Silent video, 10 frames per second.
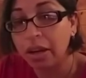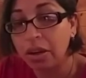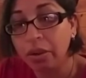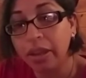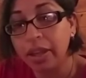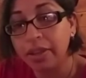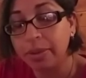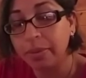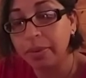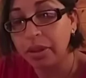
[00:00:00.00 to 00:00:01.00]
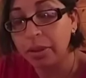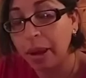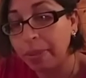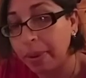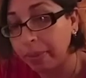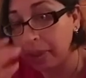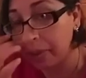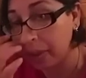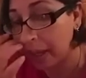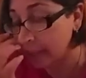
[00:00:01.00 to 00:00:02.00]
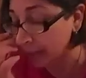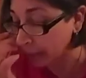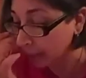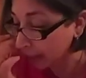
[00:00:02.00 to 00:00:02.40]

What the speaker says: new things you might be able to utilize.